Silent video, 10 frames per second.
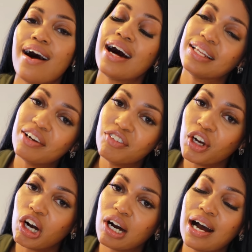I love
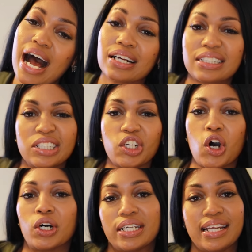y'all. I'll see y'all
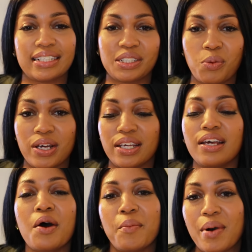on the next
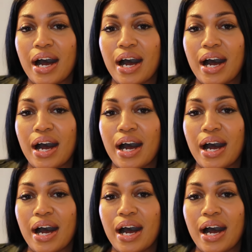one.